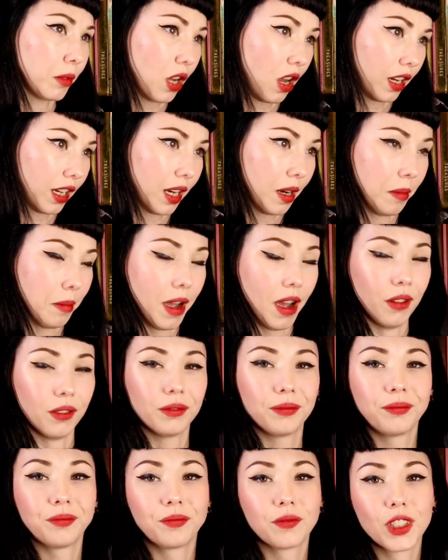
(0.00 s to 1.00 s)
I'm talking
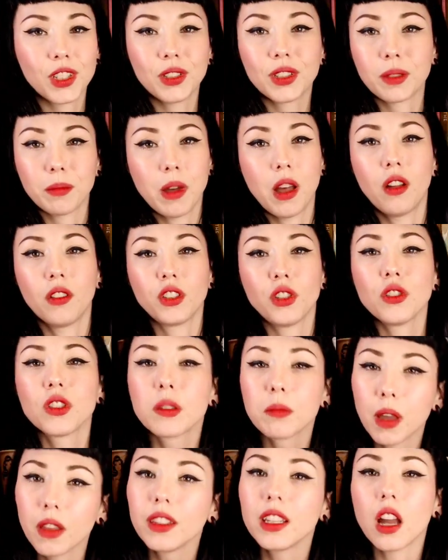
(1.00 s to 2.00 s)
about. Do you smell
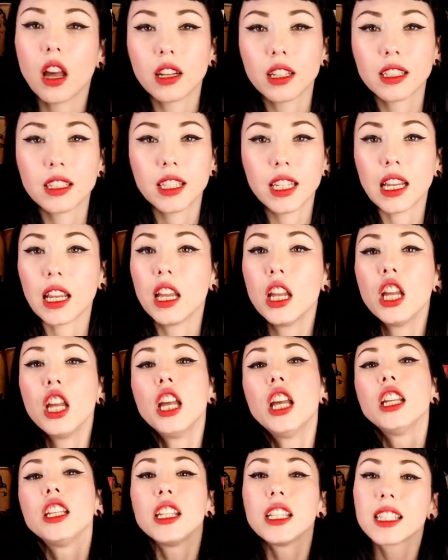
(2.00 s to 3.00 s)
the honesty?
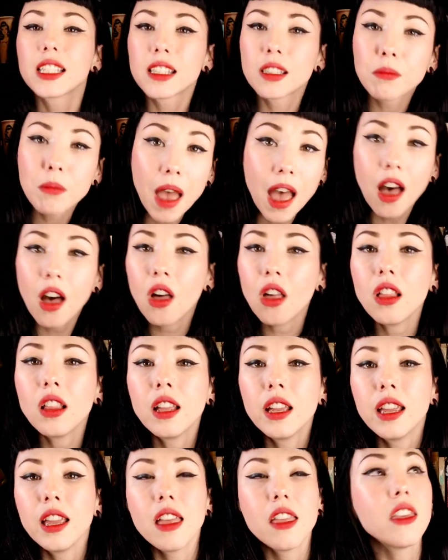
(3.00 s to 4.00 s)
Do you
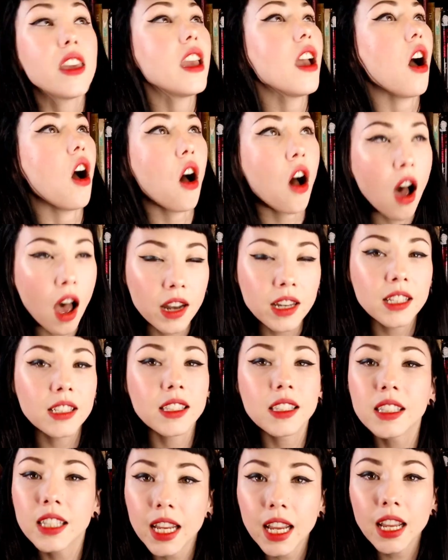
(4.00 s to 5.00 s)
smell the
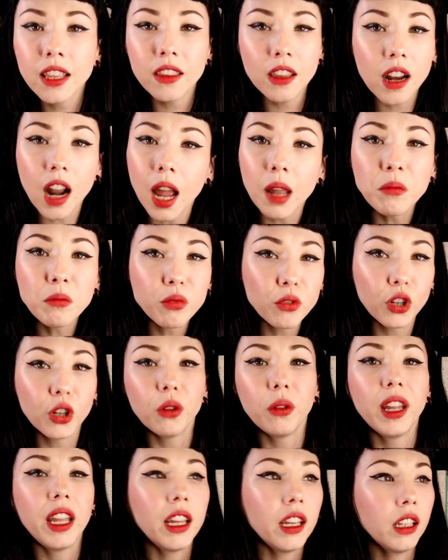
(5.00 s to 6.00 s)
honesty that I'm
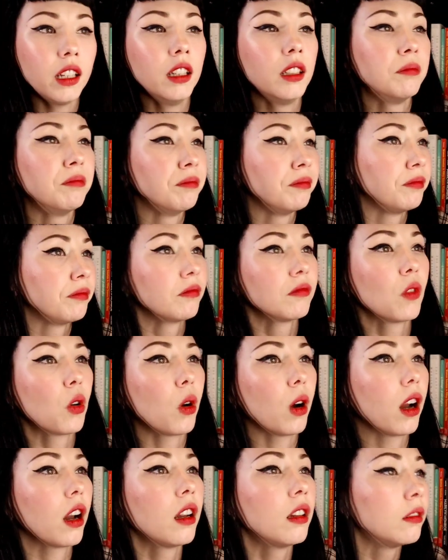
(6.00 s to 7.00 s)
brewing?
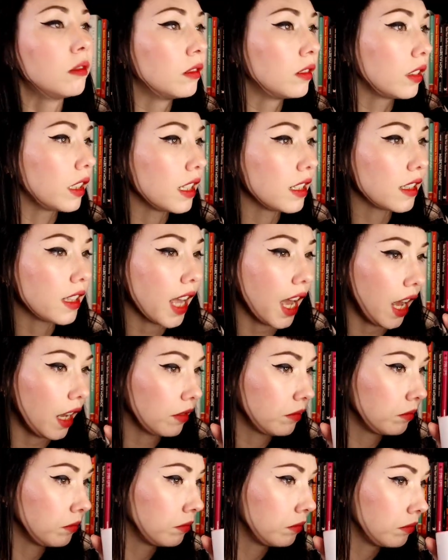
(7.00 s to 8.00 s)
Or is
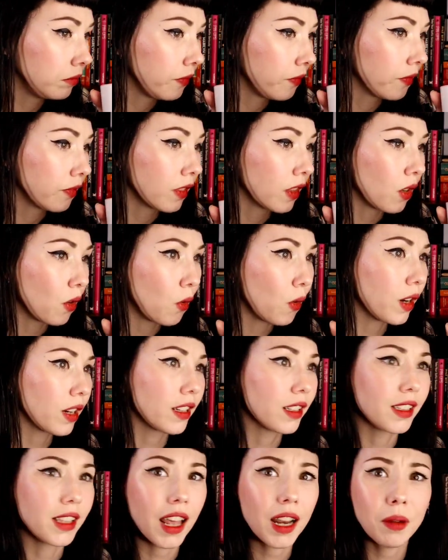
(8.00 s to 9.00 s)
that
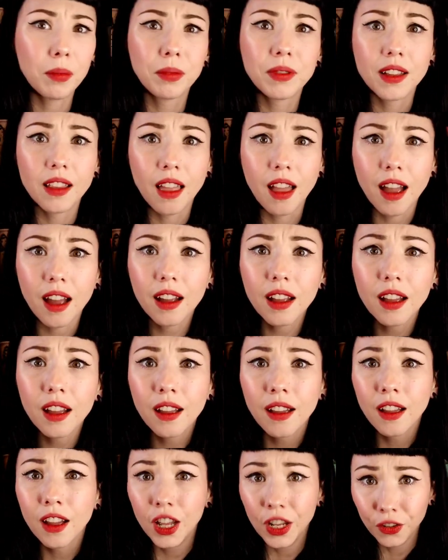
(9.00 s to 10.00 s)
a plug
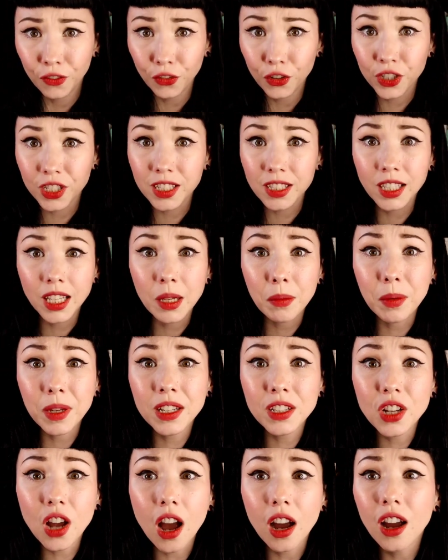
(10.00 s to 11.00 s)
for
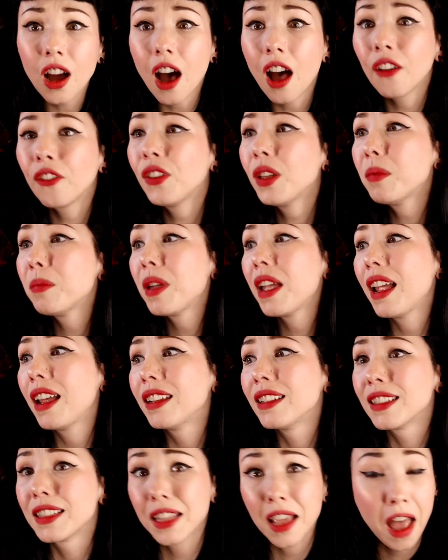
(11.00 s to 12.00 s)
Sleeping Dog Coffee
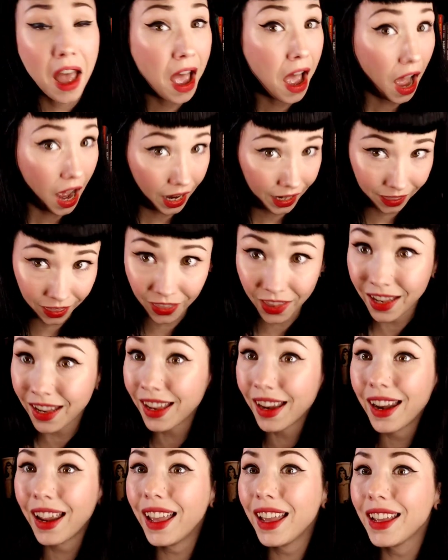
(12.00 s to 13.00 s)
Beans? I
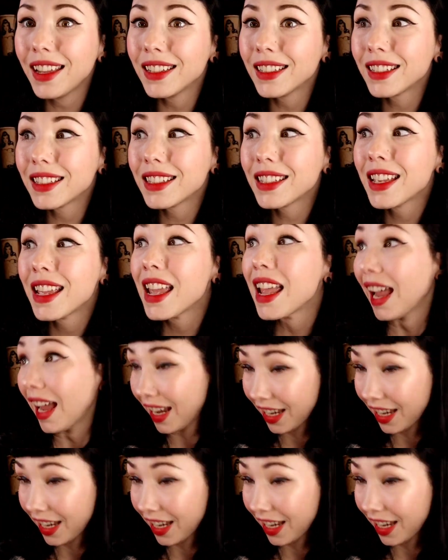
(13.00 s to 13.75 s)
think it is.